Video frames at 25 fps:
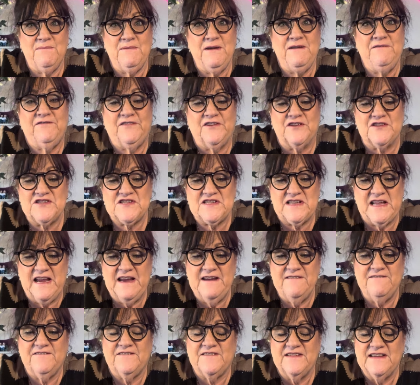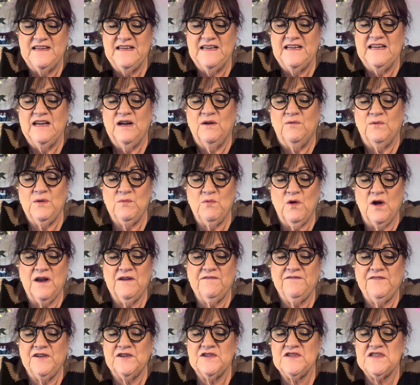me feel safe. We want
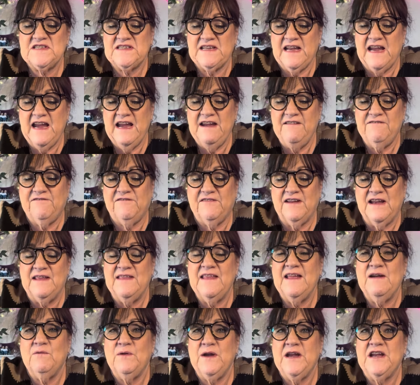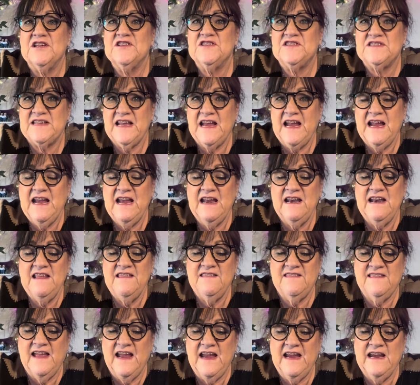to feel safe and that we could say
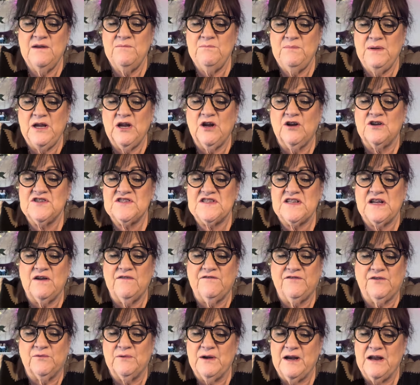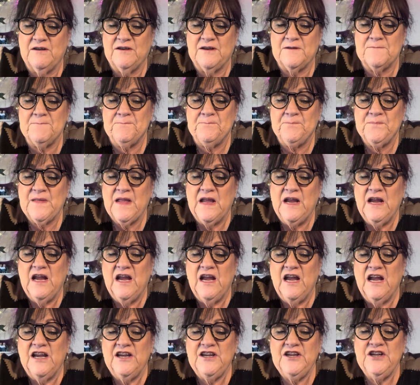anything and be ourselves around them.
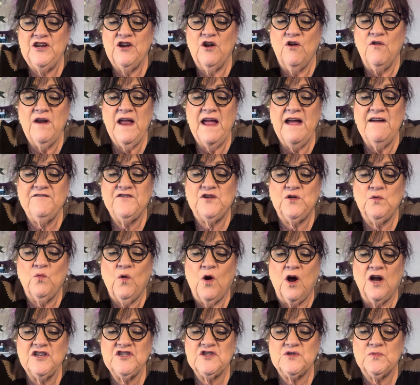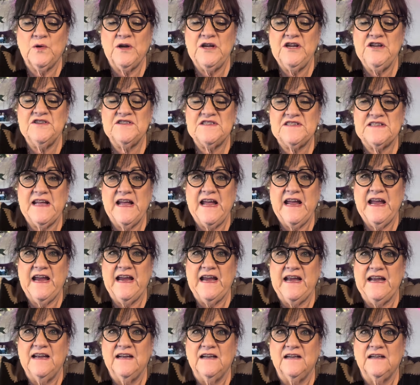You don't have to watch what you
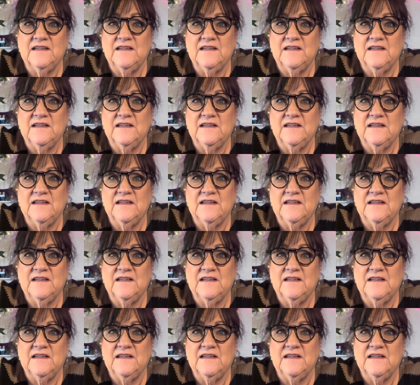say.